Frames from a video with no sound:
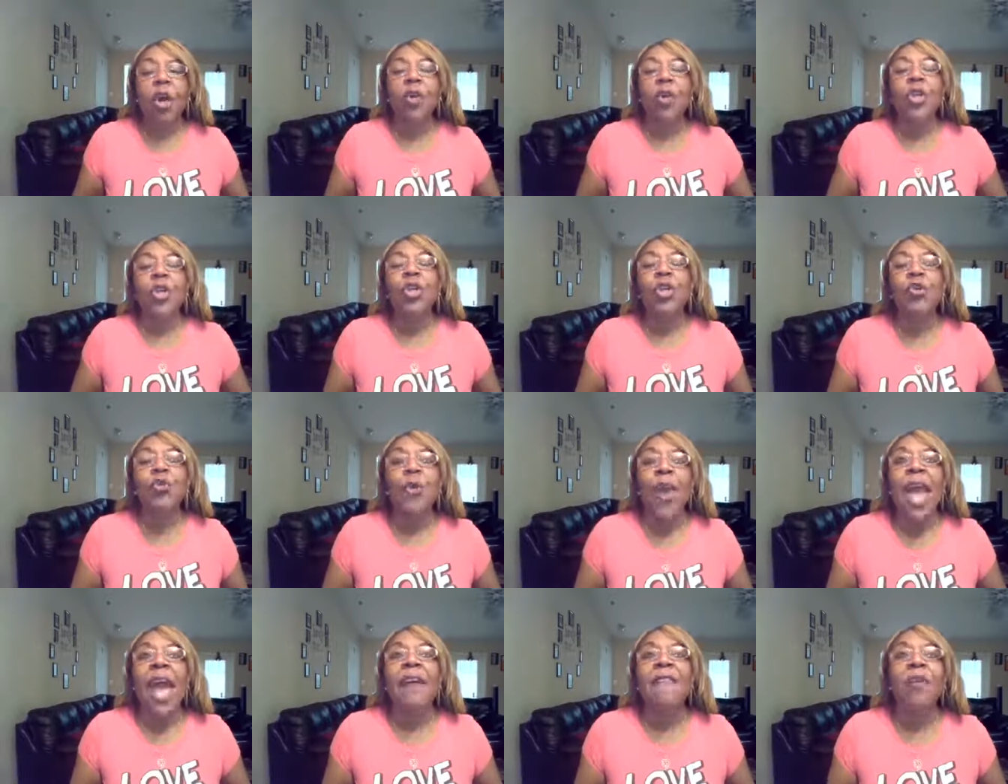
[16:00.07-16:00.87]
know that
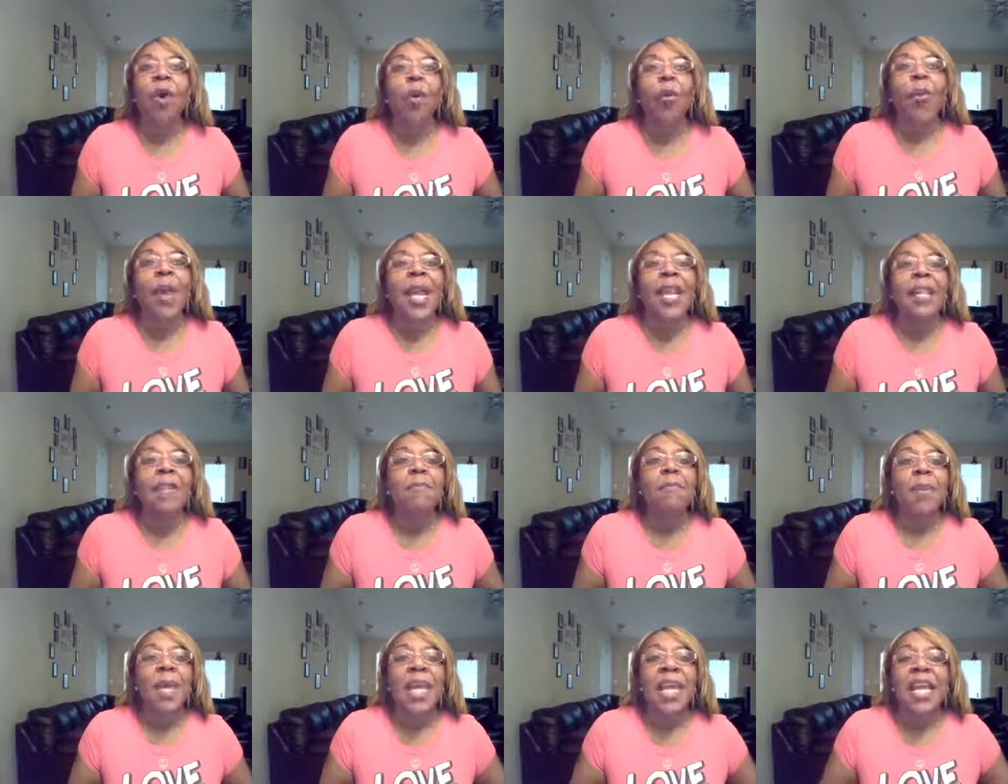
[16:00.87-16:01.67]
you have
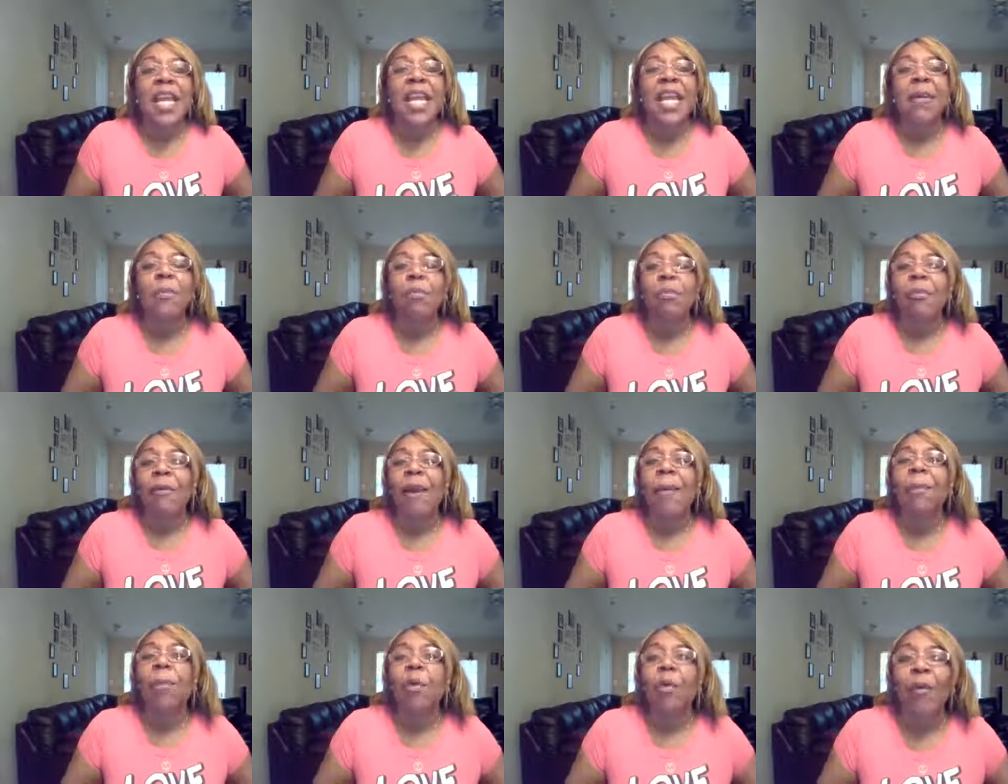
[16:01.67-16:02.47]
already been in
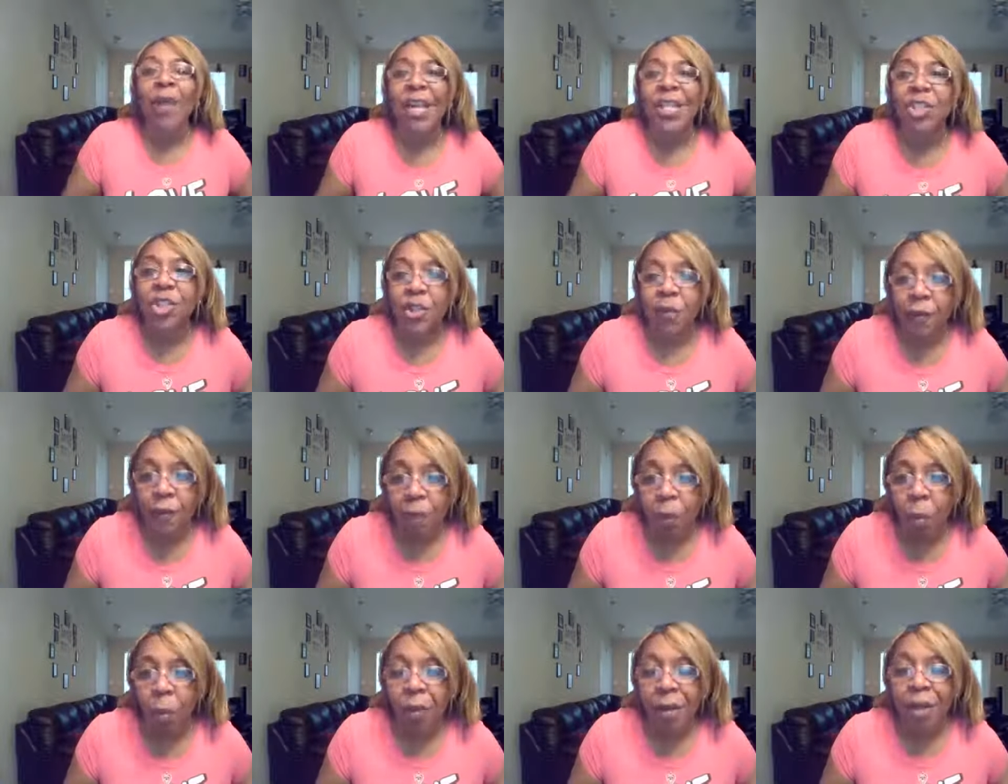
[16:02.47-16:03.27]

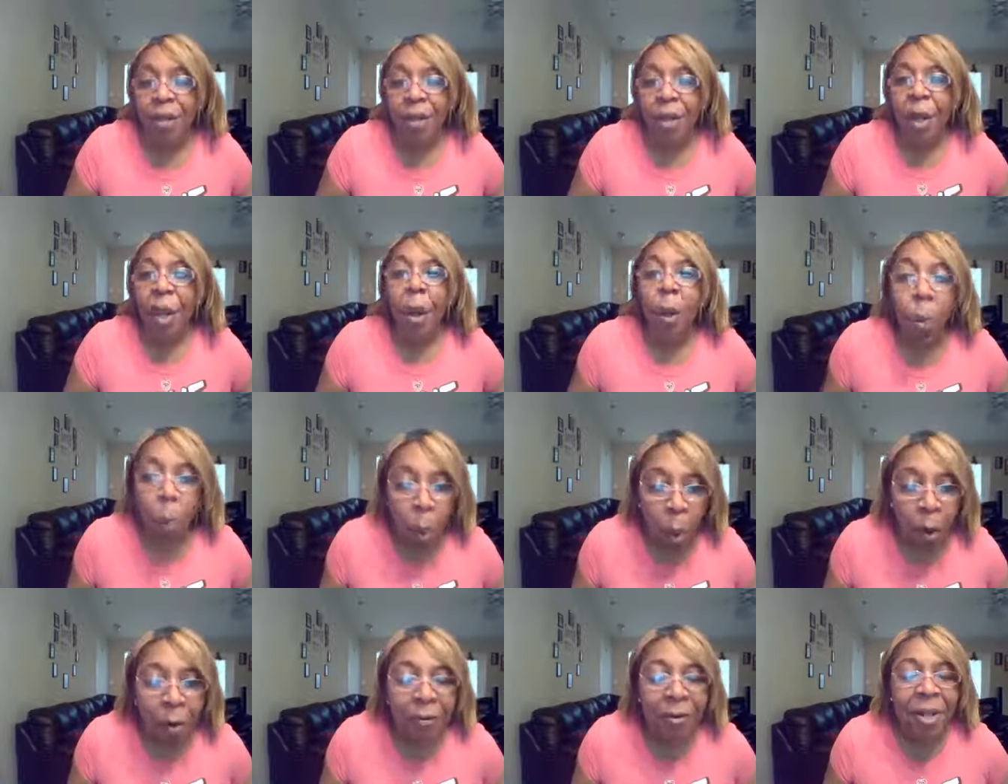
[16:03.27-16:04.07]
preparation for it
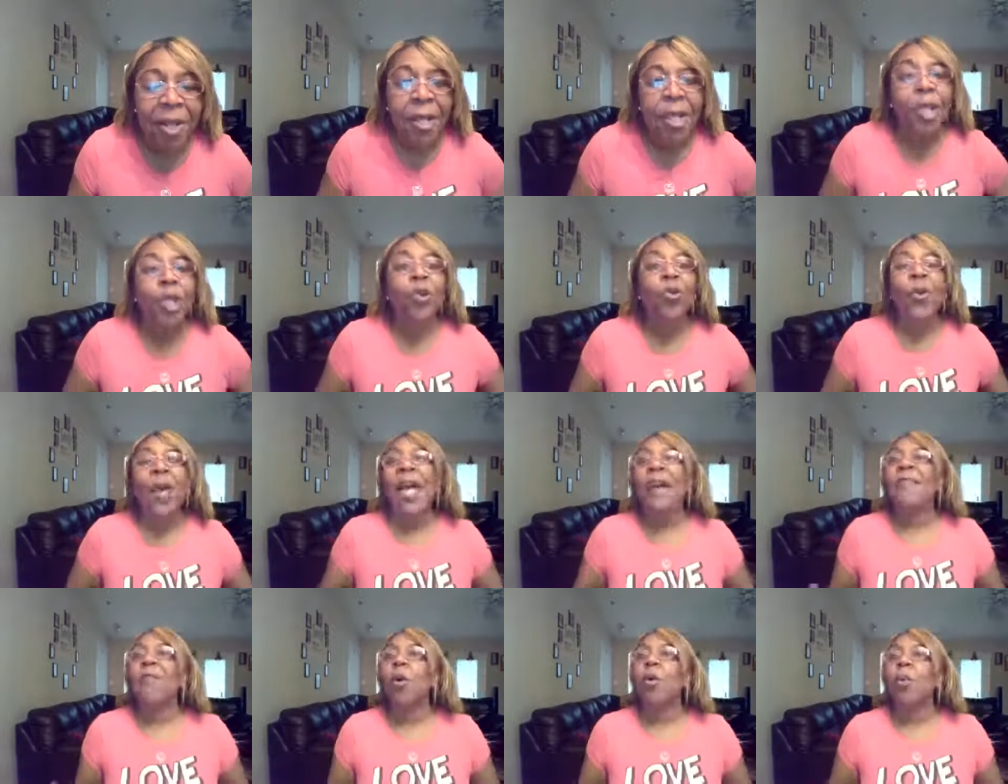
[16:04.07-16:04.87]
warrior. You
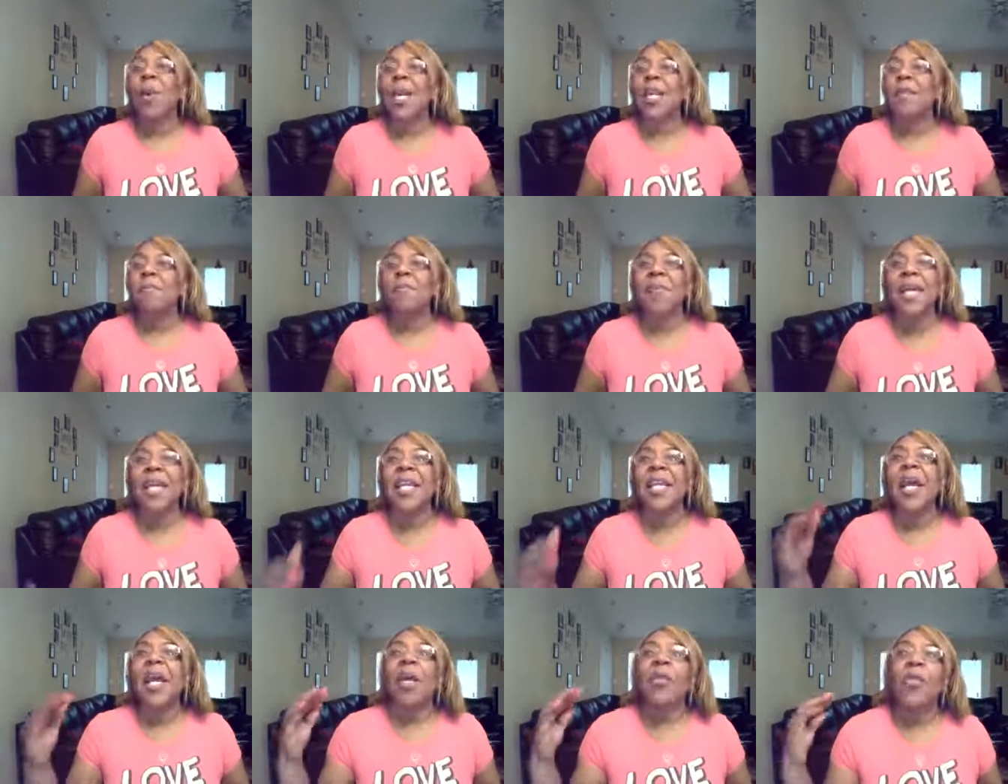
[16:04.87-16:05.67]
have already
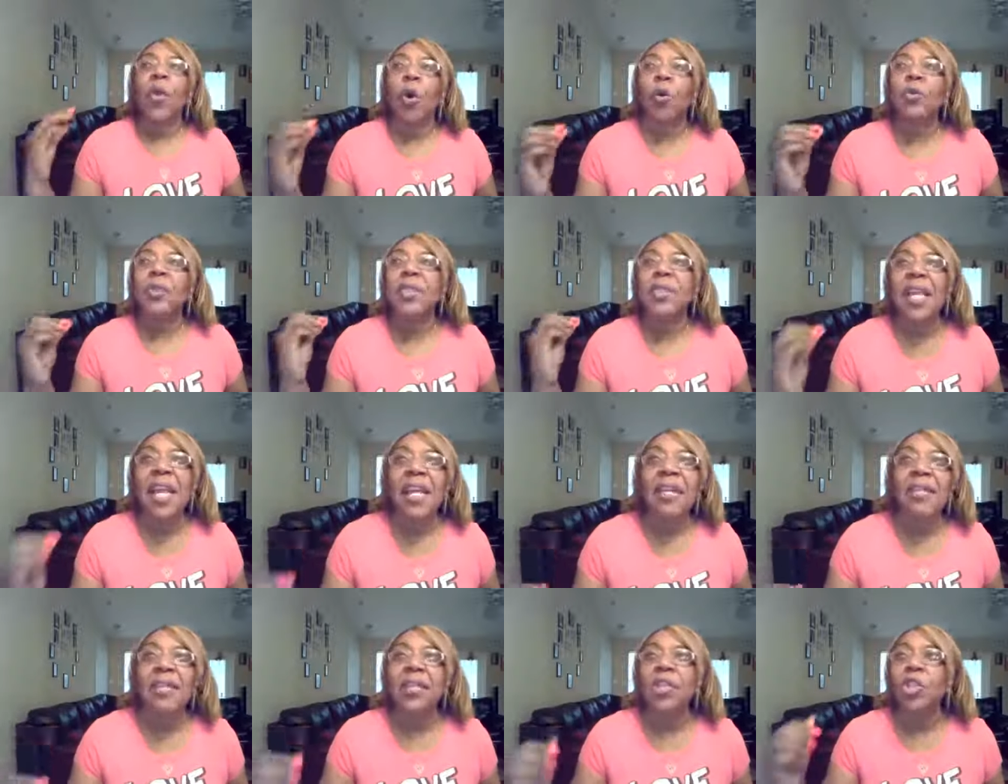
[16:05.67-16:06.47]
been, those
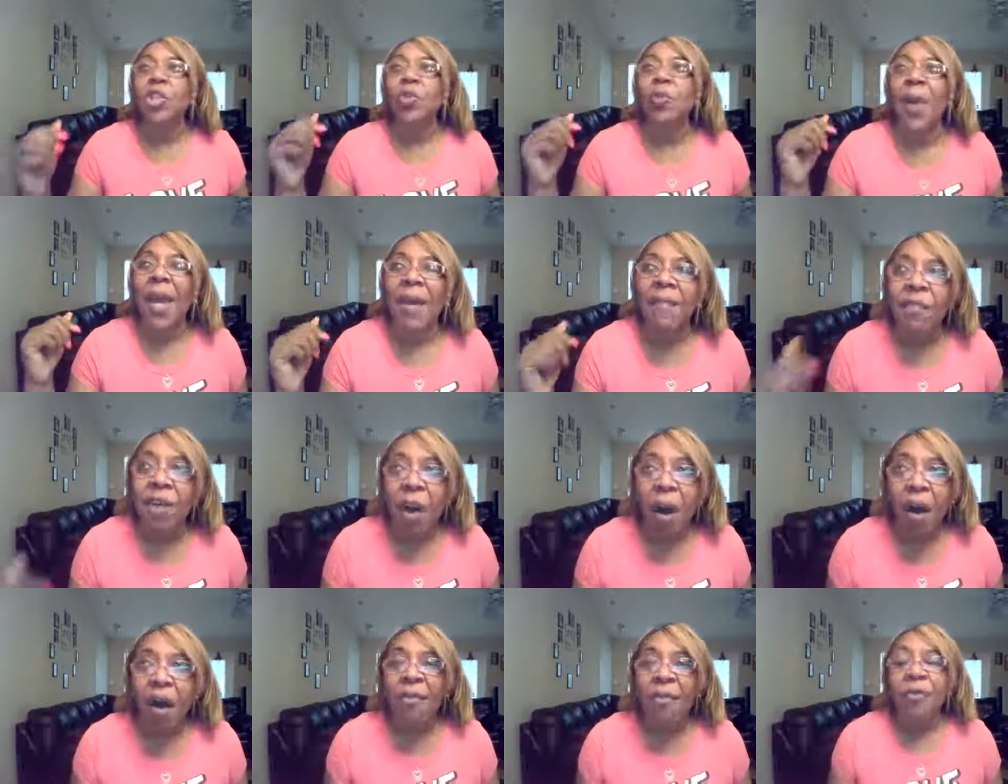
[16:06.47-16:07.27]
things that you
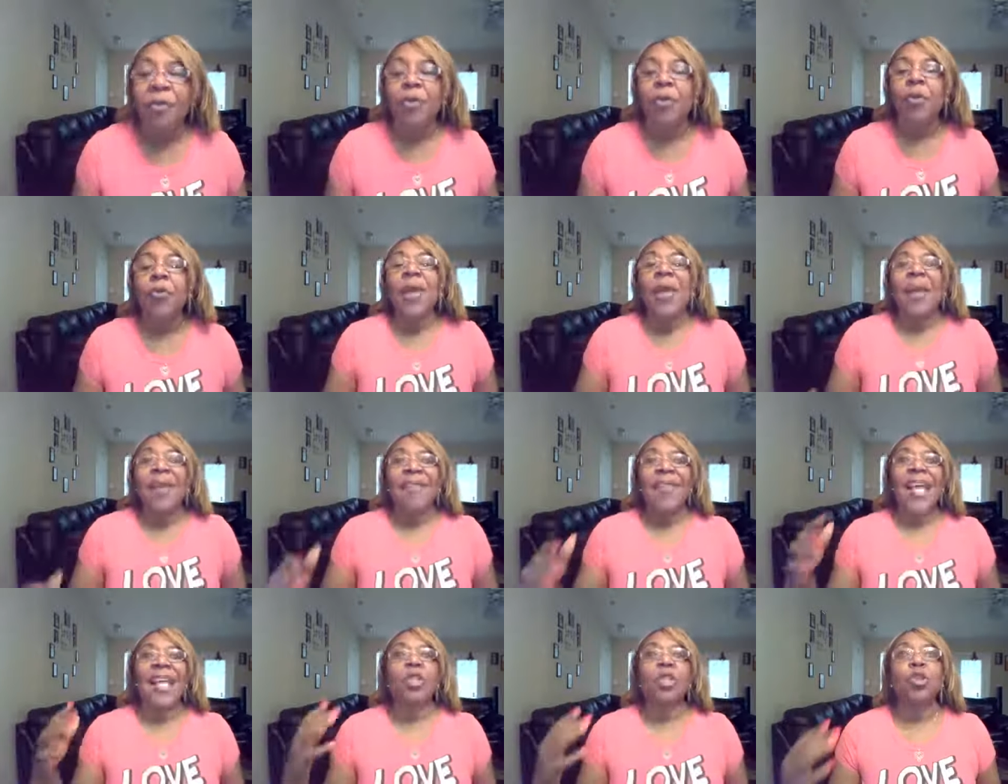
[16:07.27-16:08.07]
have gone through
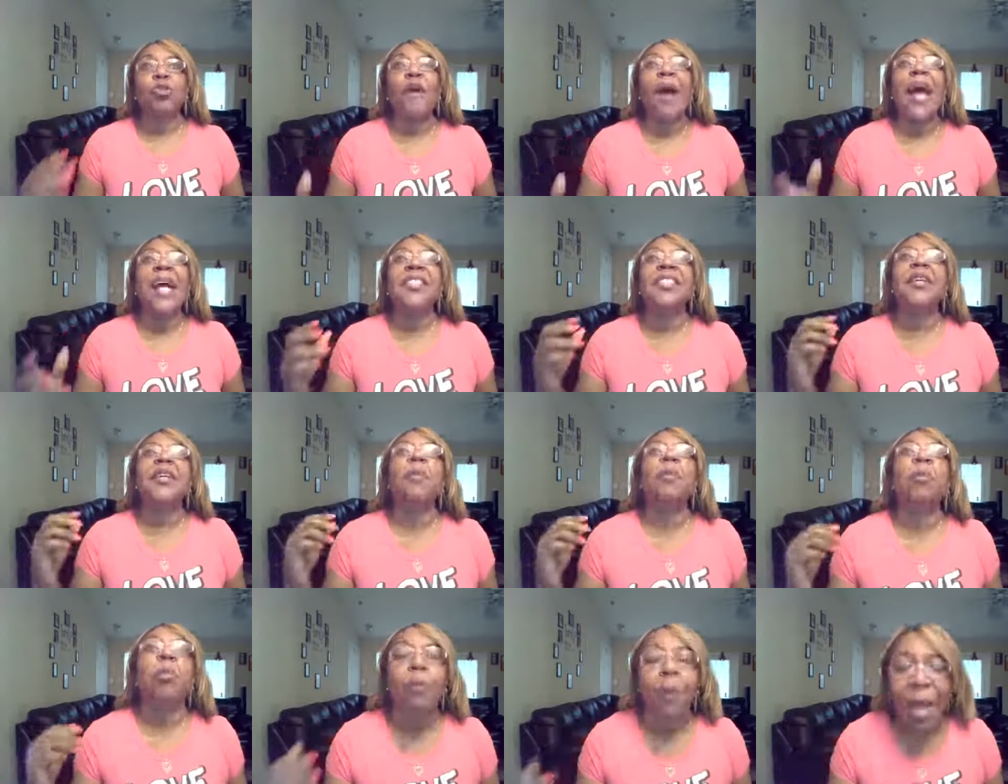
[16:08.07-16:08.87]
that tried
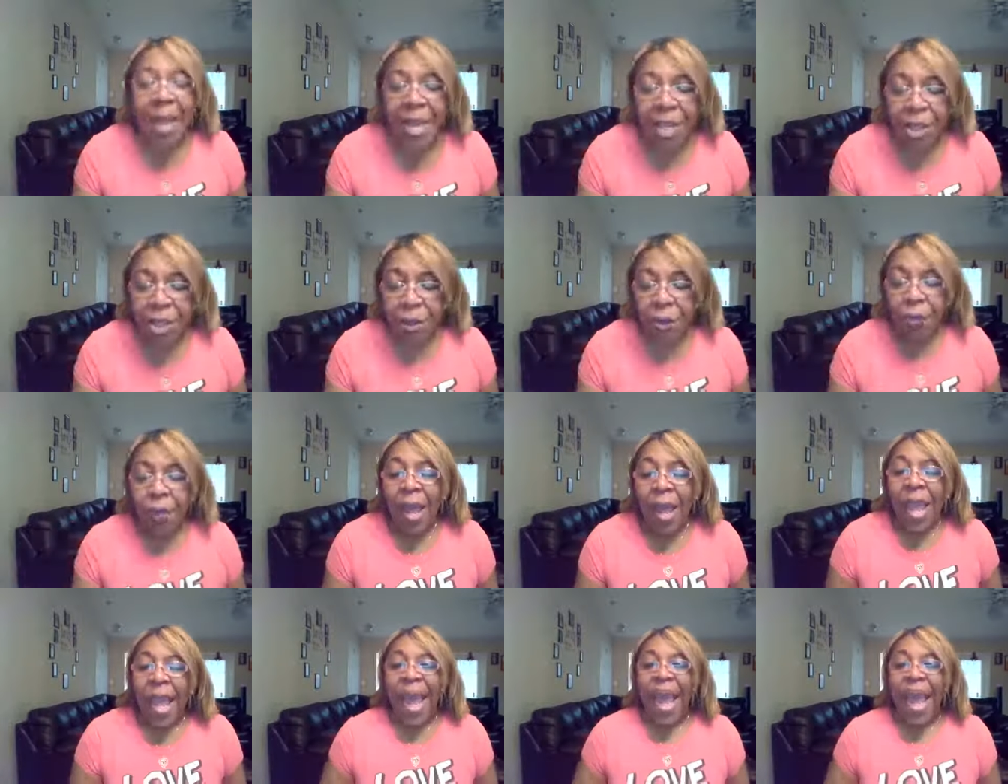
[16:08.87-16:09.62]
to break you